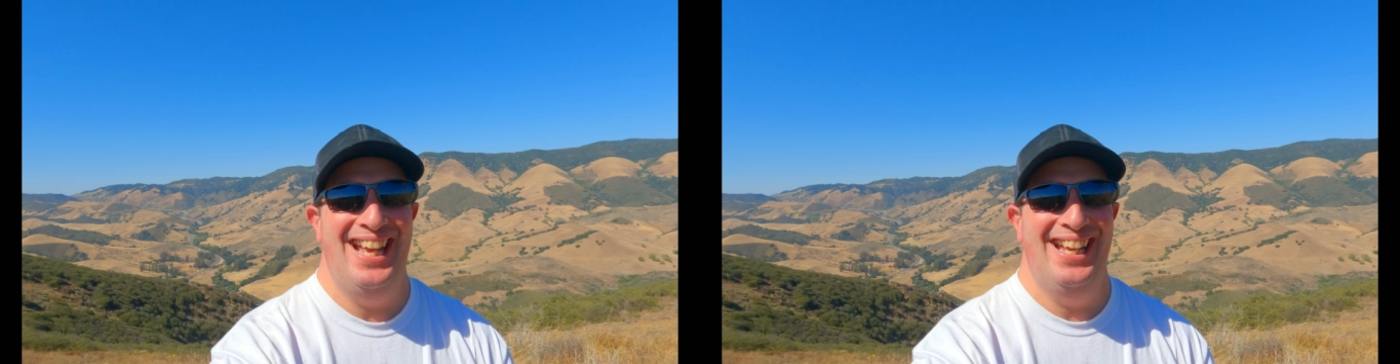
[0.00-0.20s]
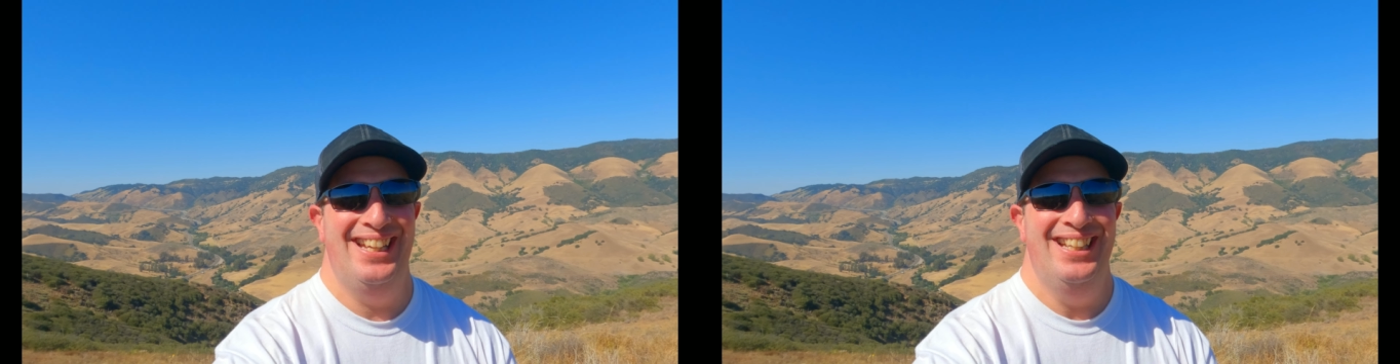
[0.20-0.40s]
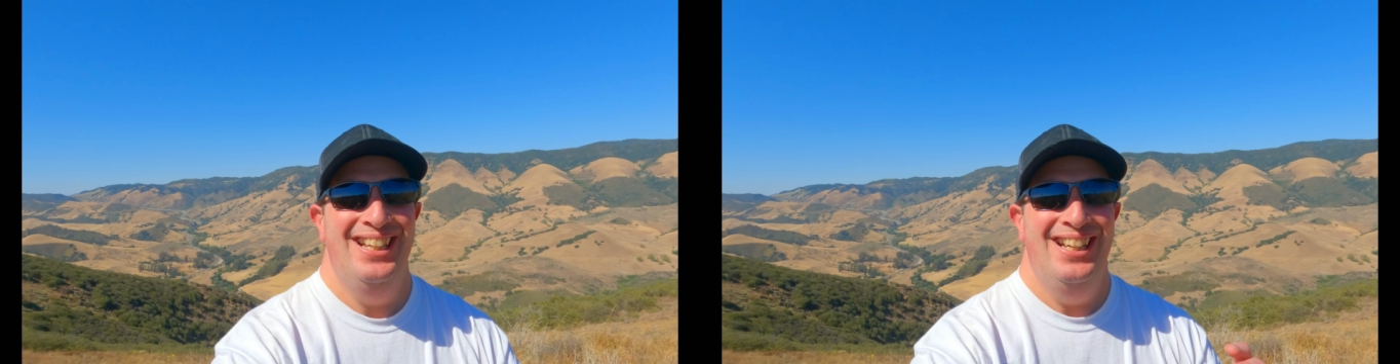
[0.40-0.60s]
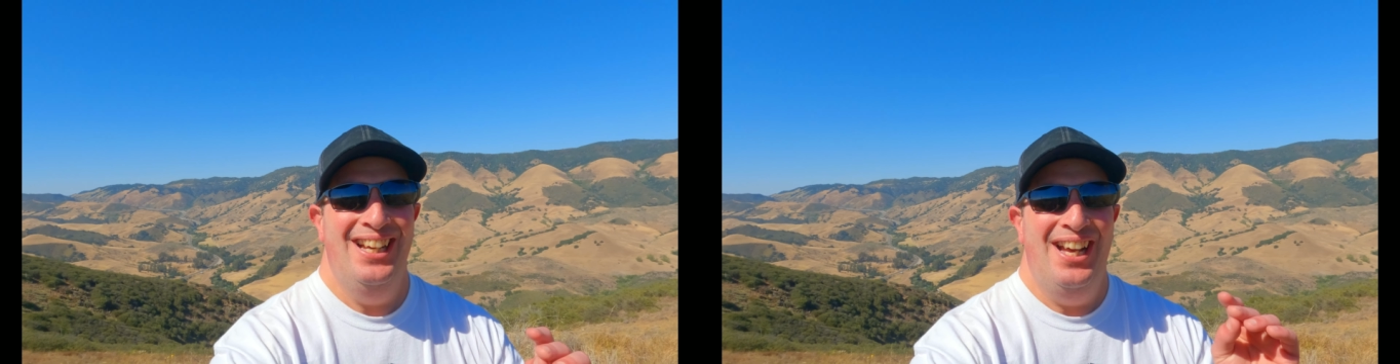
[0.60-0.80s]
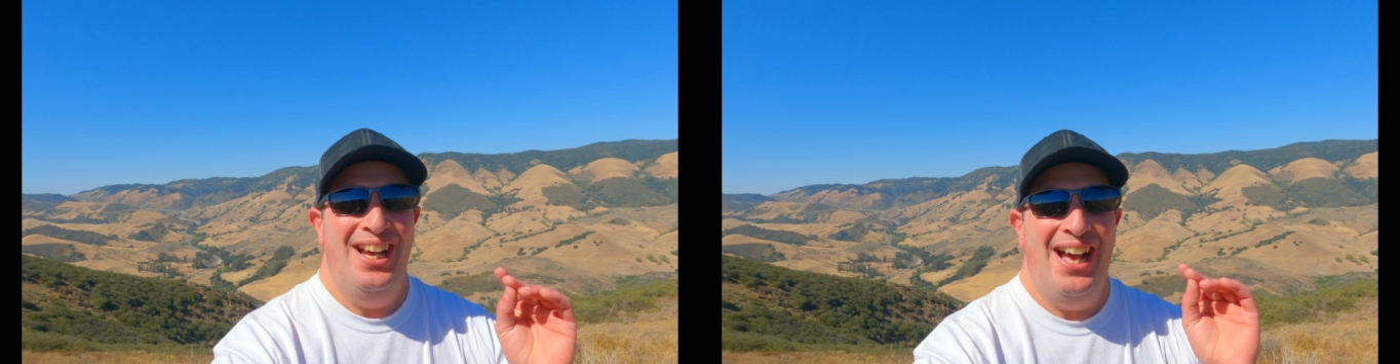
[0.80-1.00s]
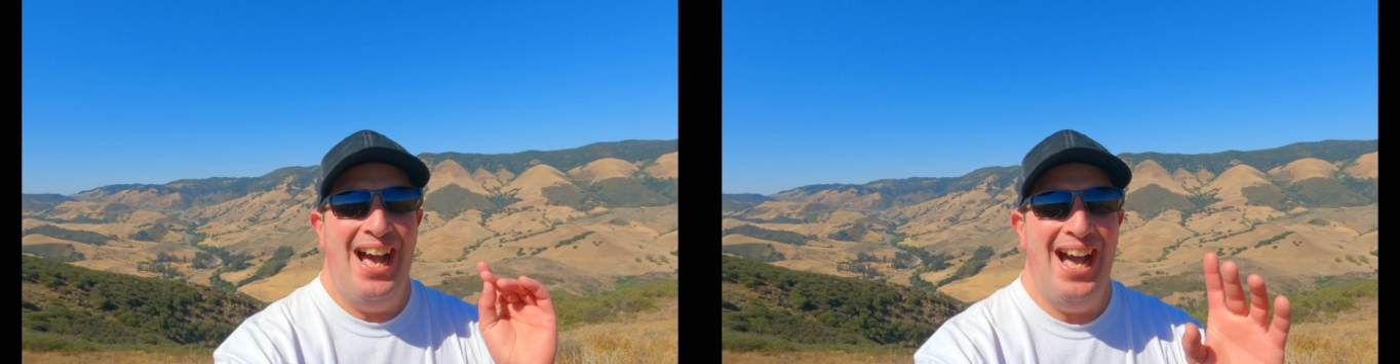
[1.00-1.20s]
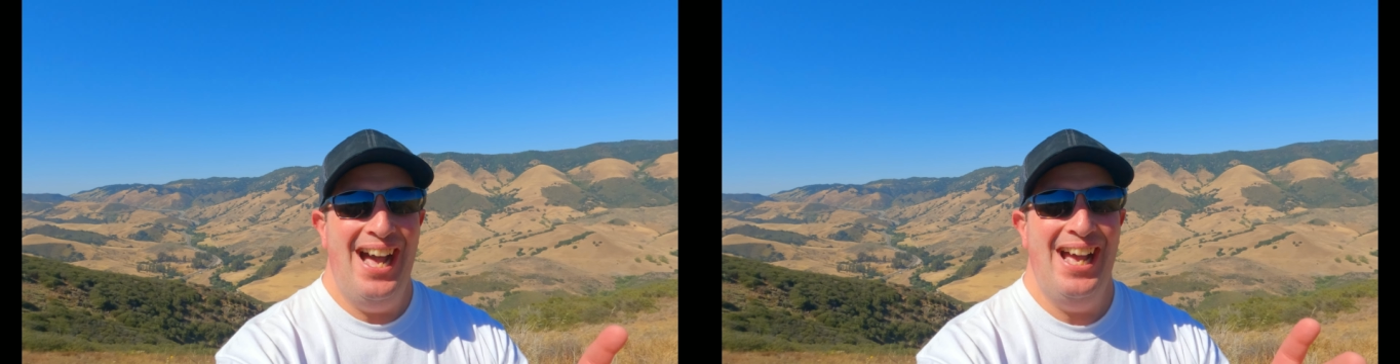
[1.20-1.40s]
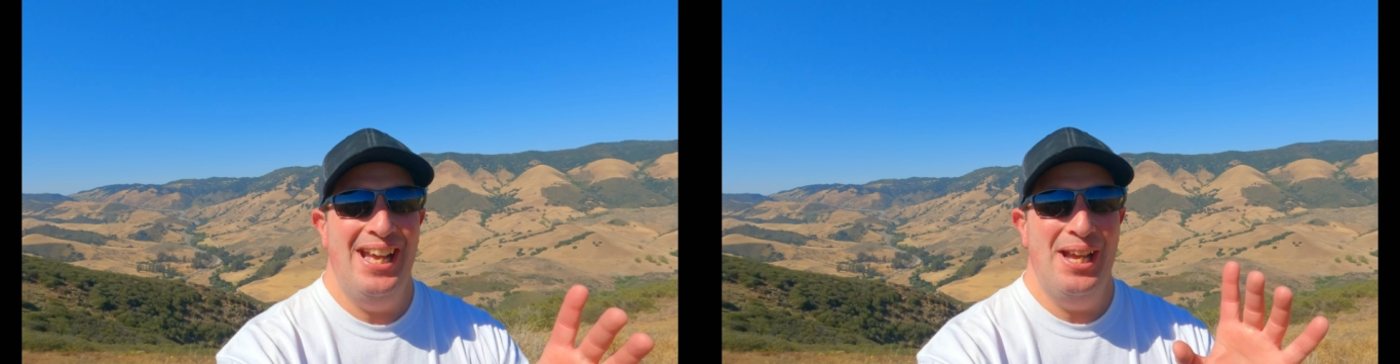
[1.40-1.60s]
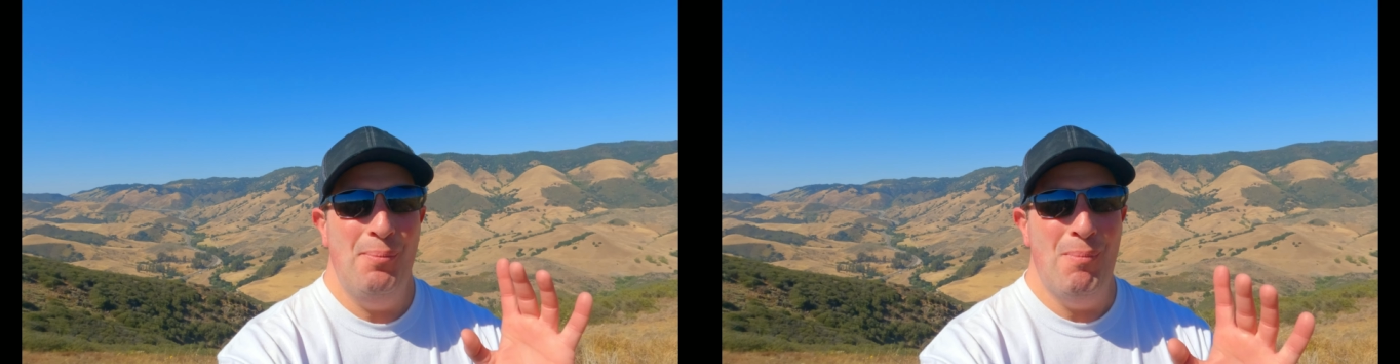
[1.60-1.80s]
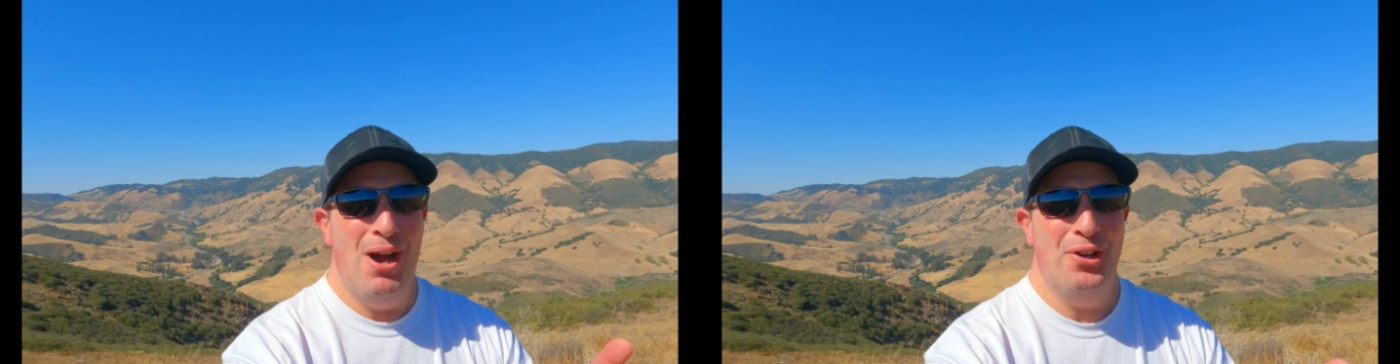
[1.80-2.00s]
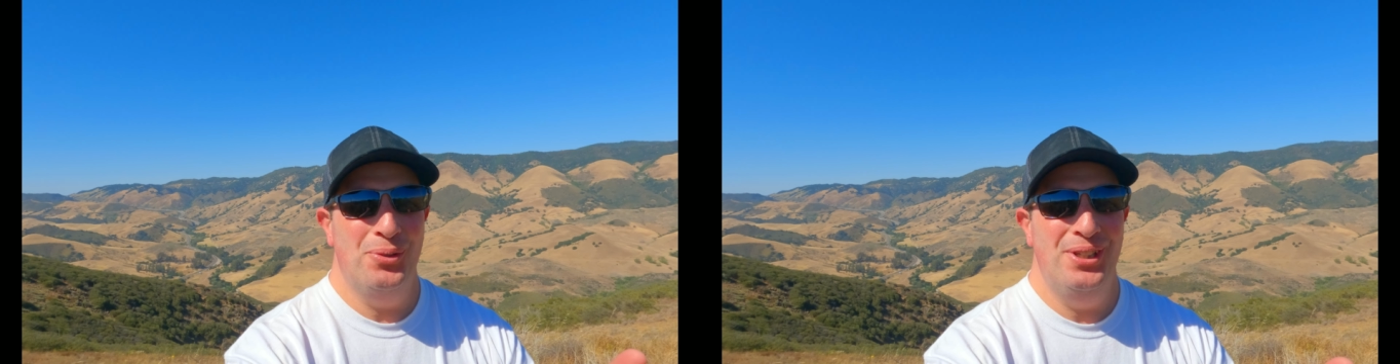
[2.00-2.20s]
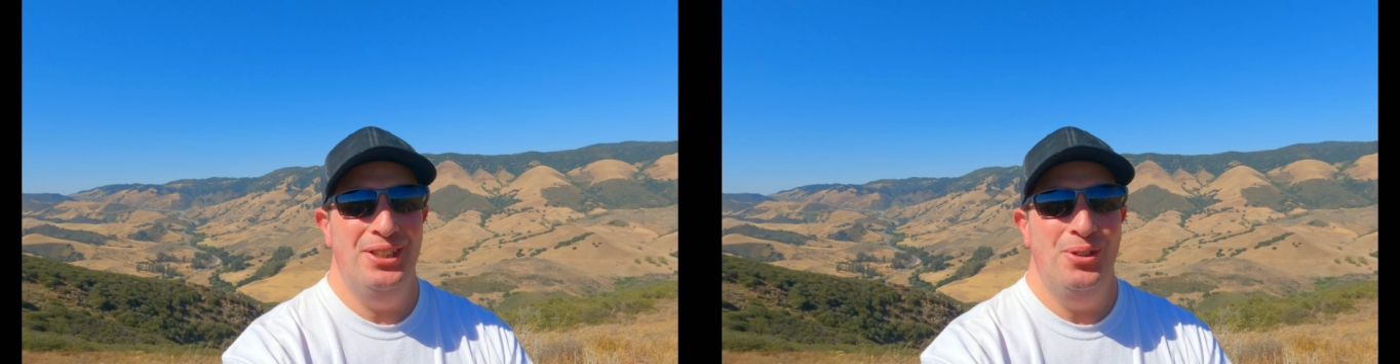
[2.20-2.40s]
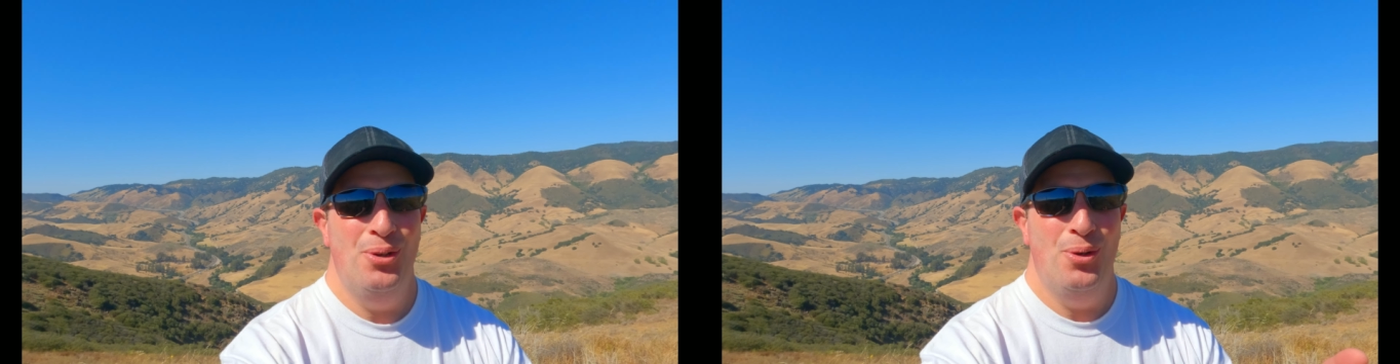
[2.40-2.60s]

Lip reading: a high, moderate,